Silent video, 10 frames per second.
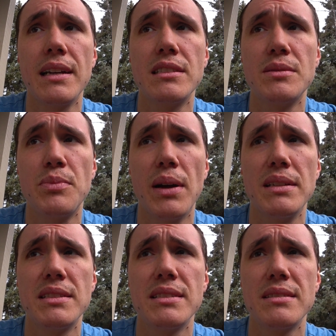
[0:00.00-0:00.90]

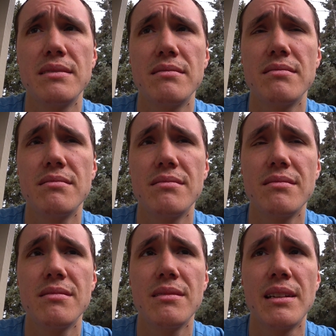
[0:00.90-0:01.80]
express
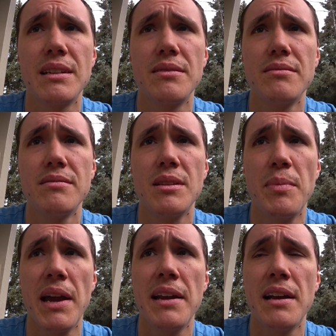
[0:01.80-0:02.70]
like the
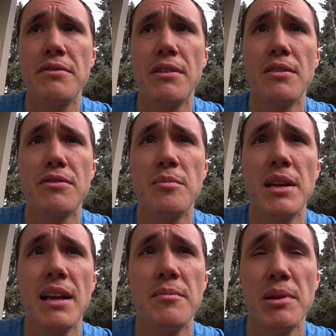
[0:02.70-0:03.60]
pain I felt from
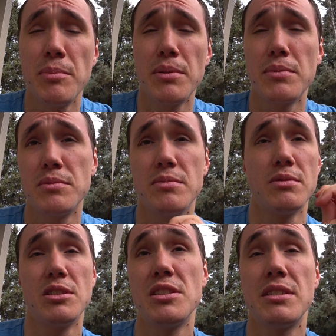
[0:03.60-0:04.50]
it, and people
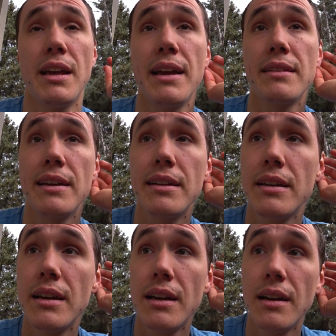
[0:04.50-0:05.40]
were just saying like
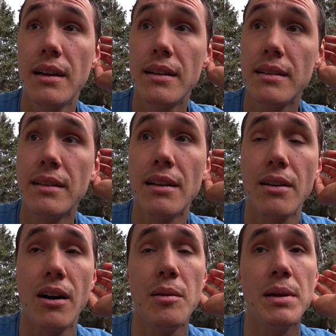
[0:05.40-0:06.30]
little
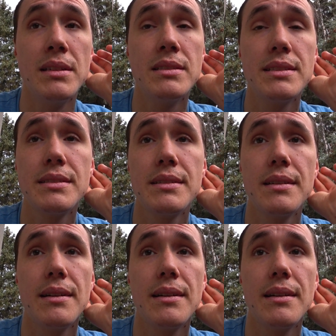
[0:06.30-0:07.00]
comments.